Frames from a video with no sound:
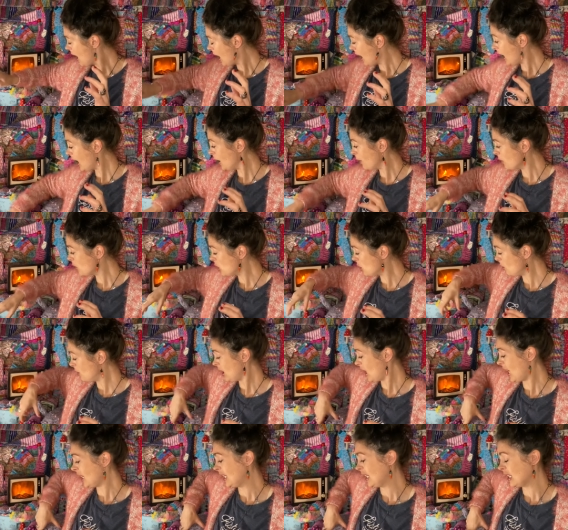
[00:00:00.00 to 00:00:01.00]
I would do
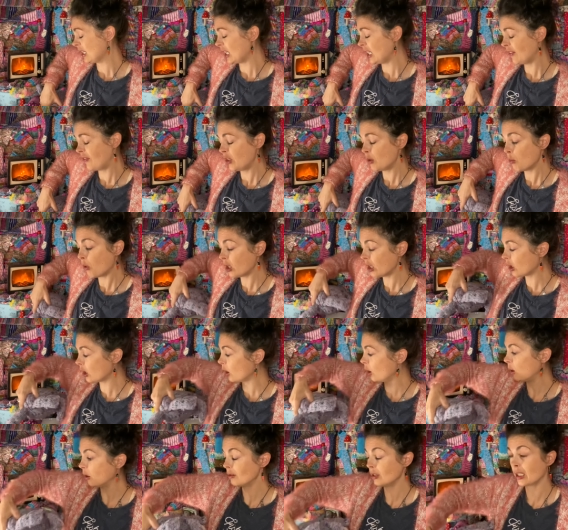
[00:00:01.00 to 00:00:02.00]
teddies. And if you want to
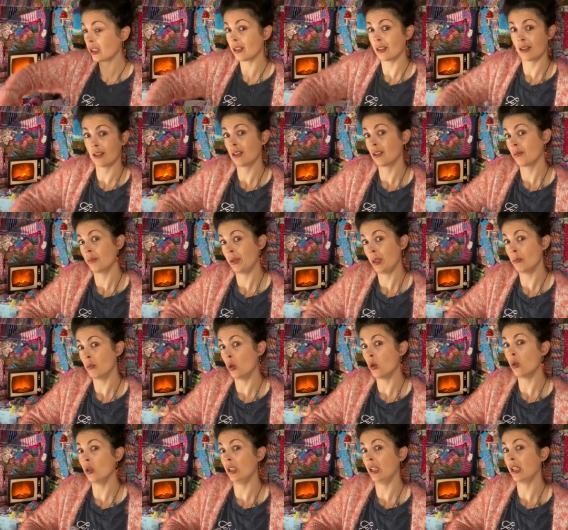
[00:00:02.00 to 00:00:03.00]
go like a bit
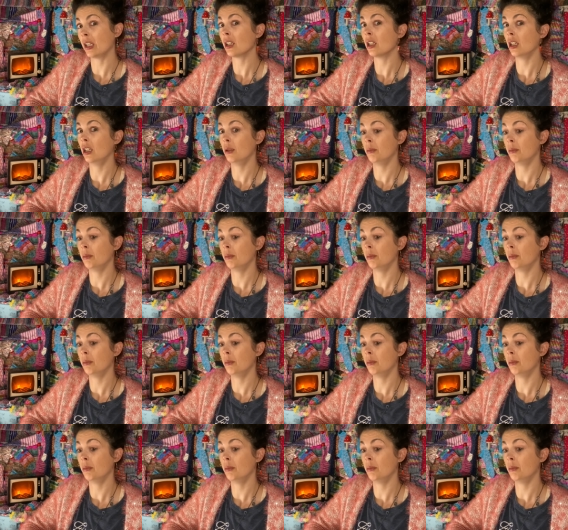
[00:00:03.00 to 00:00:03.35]
more like